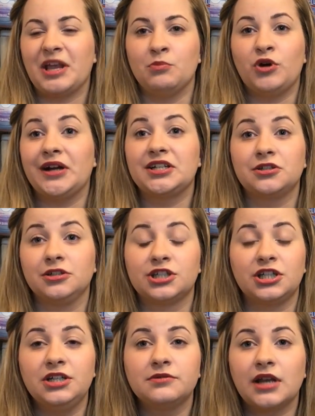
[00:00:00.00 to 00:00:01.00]
impractical
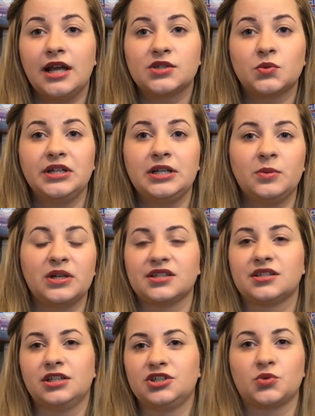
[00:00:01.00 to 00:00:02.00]
to use last week
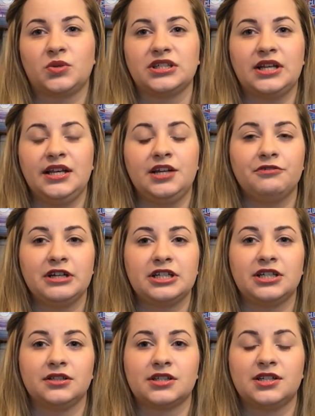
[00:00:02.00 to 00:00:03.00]
because there just wasn't any
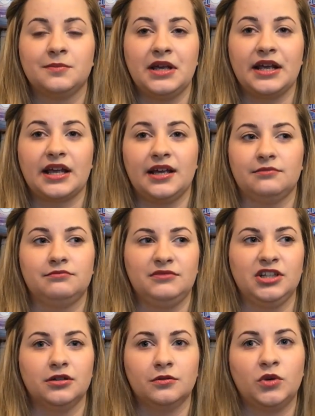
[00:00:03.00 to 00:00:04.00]
great deals to make it,
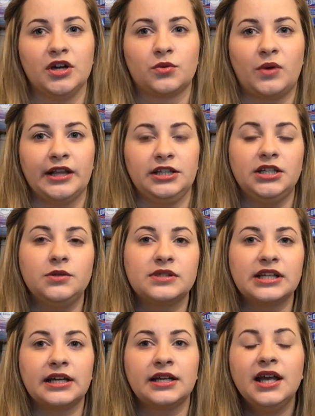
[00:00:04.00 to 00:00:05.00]
you know, worthwhile
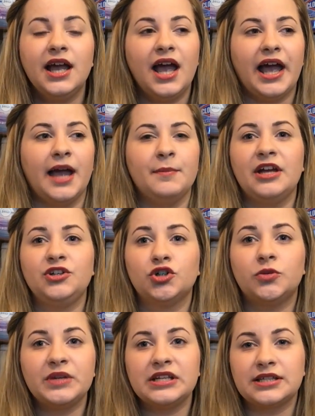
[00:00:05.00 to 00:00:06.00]
using. And
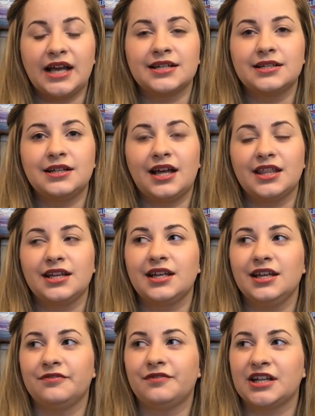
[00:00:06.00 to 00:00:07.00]
don't be saddened, I
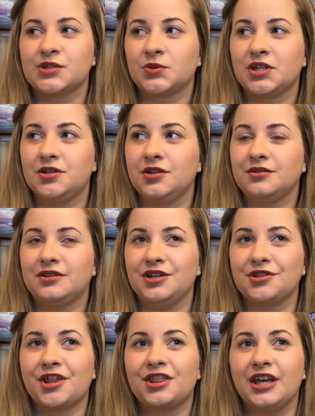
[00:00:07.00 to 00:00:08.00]
think, if that's what the
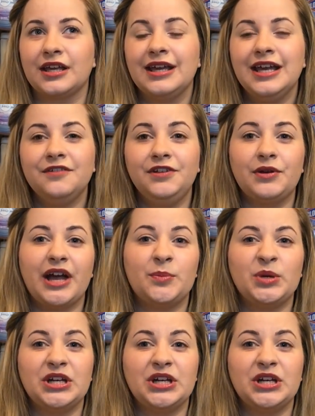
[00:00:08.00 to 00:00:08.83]
other thing. If you get